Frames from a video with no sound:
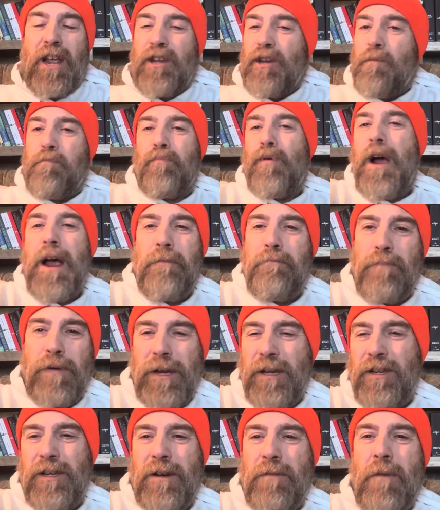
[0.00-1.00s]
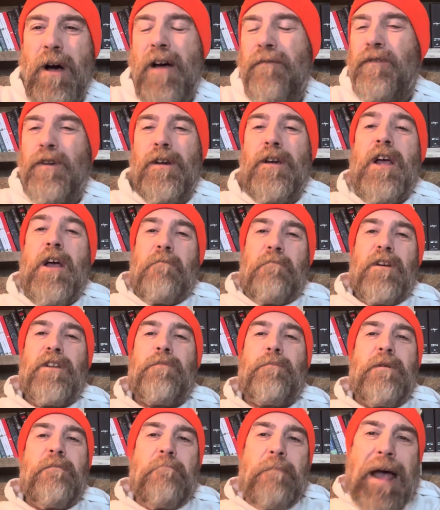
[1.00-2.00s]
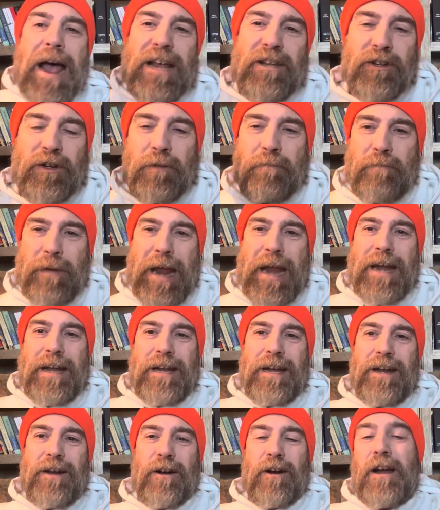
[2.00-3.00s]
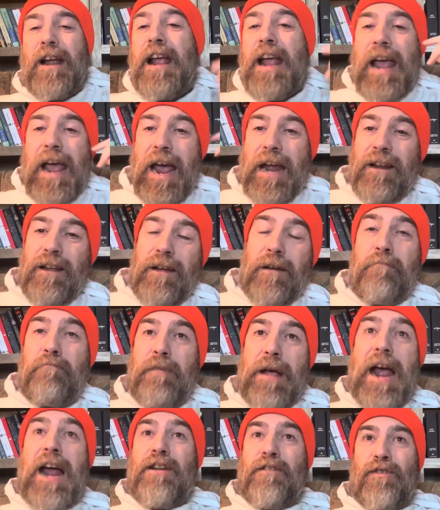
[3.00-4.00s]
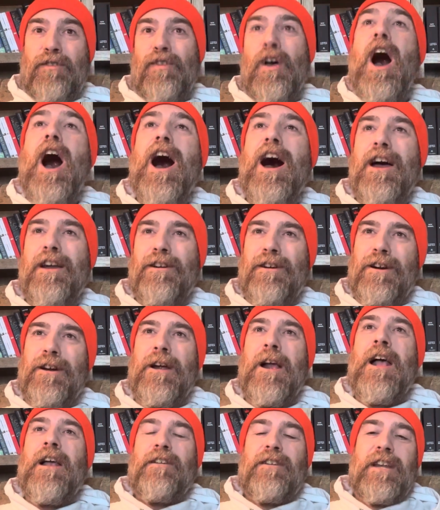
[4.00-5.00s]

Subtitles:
You probably pissed them off. You must have been masturbating or had a bad thought or